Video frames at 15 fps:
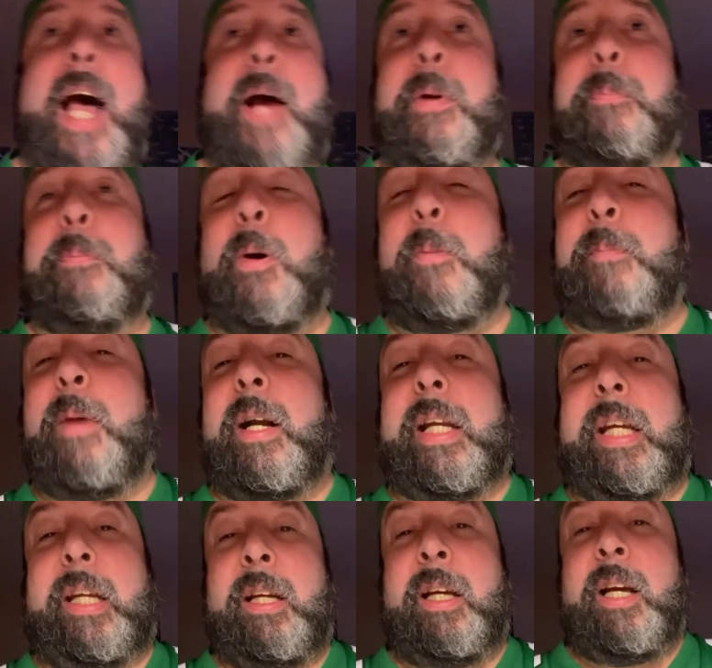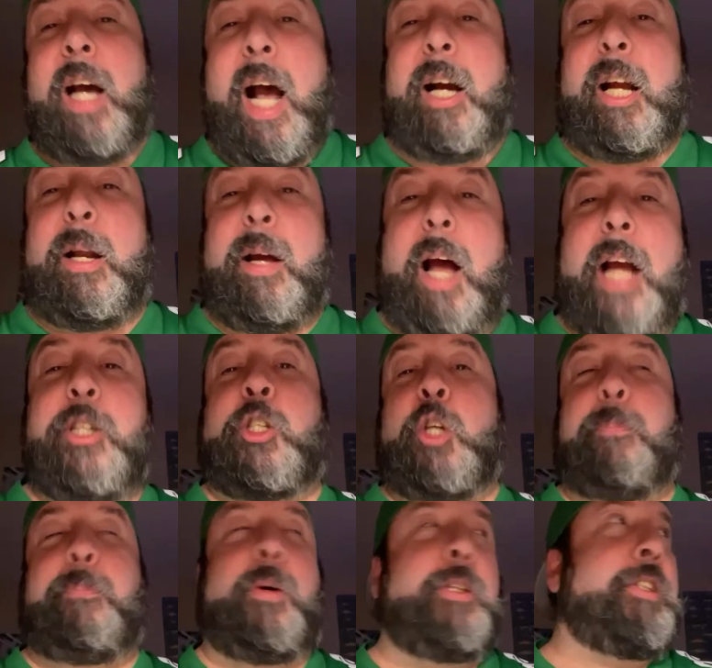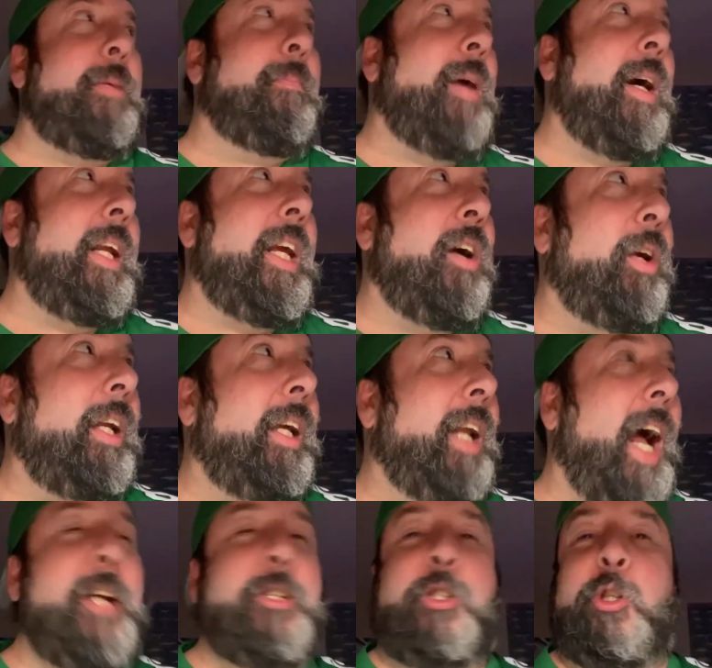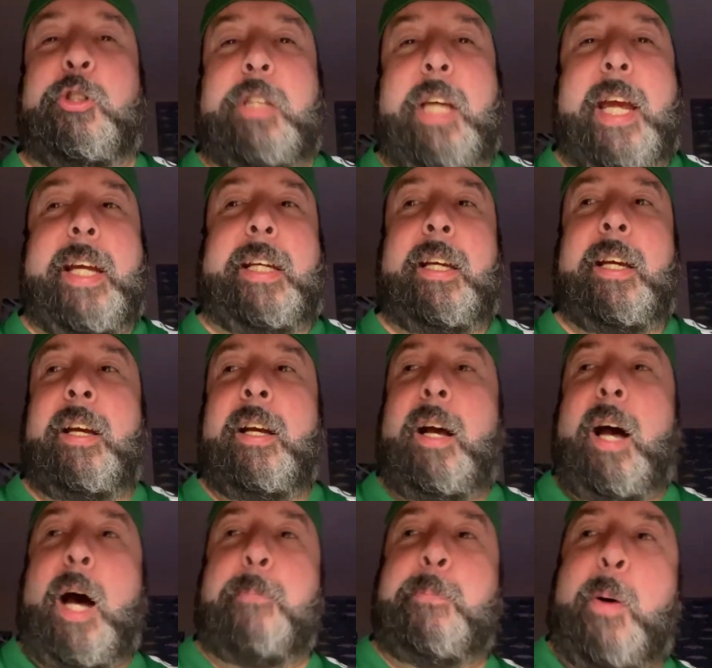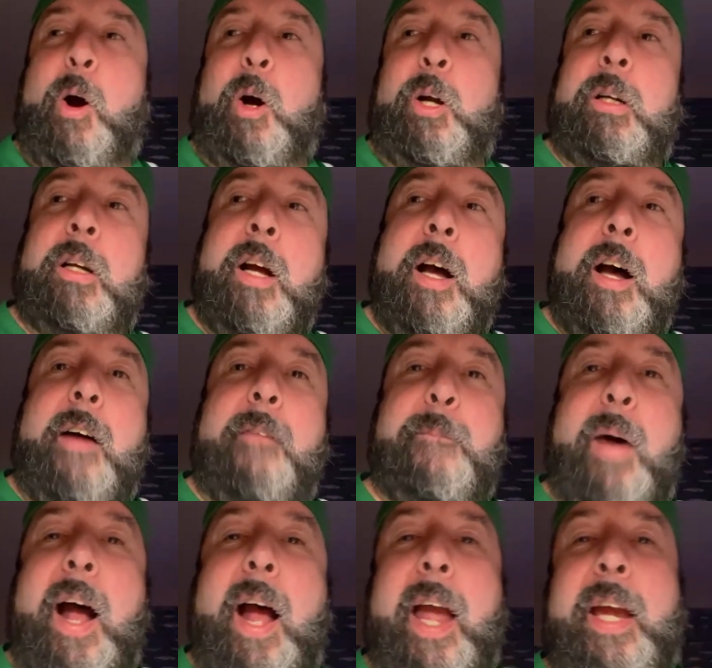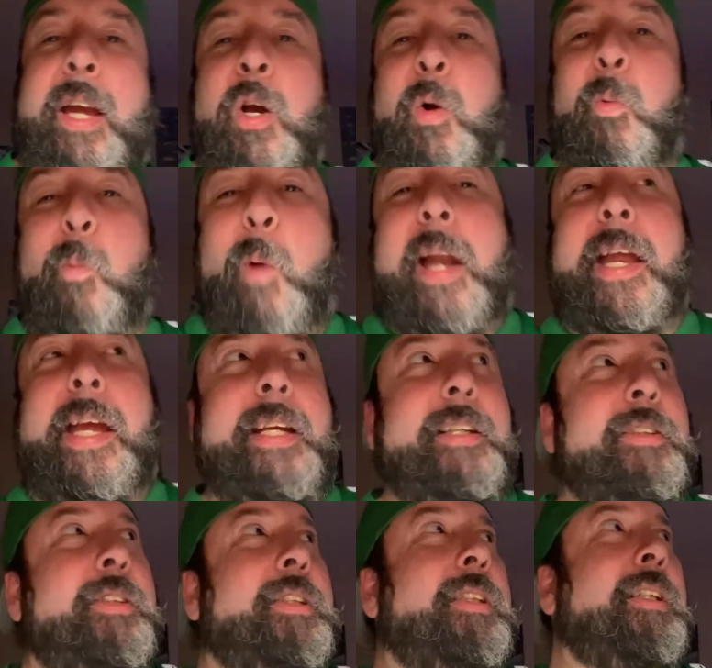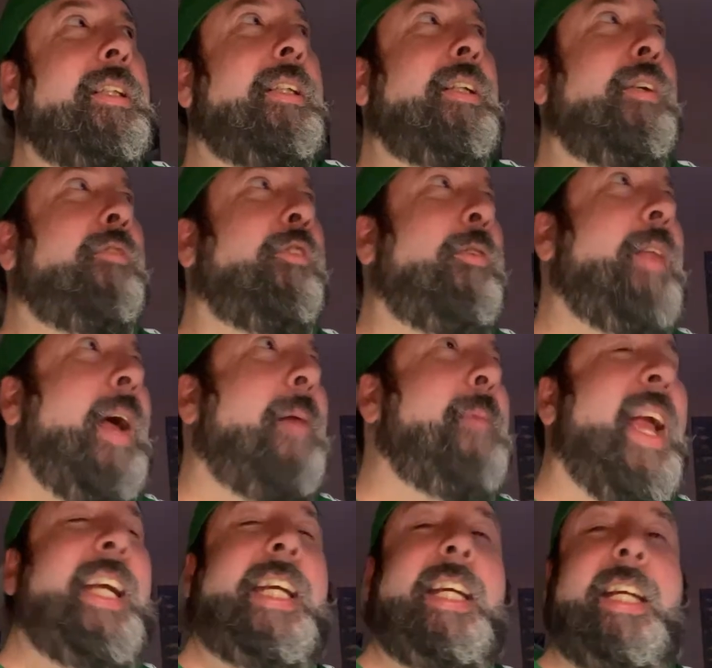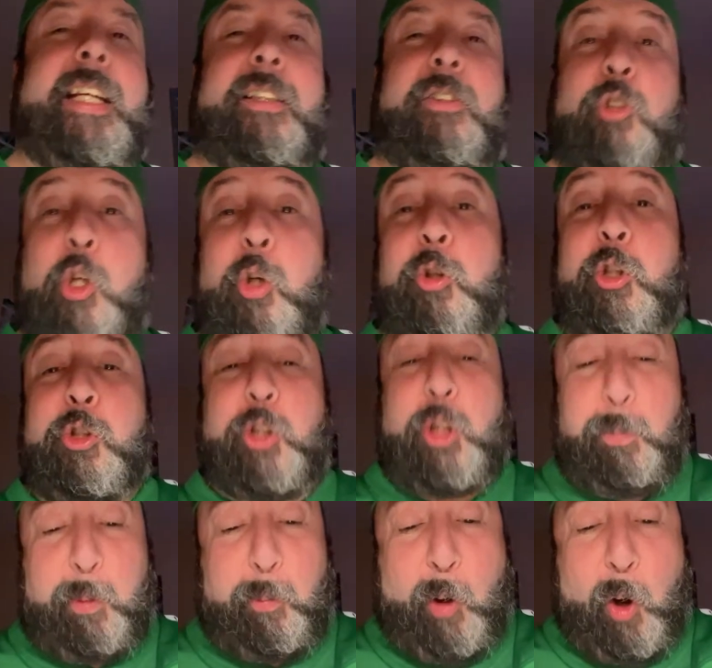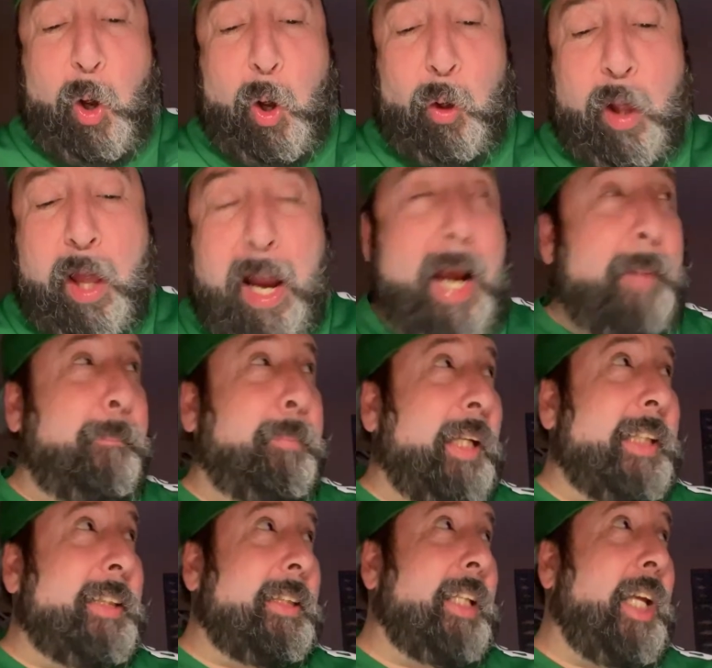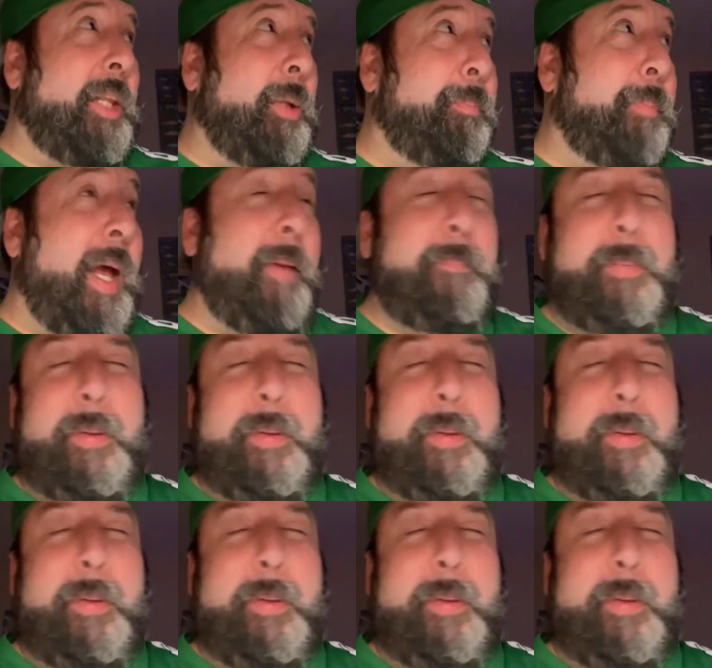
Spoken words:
I would put money. I should put some money on it. I should take a part of my winnings for them making it to the Super Bowl and place another bet.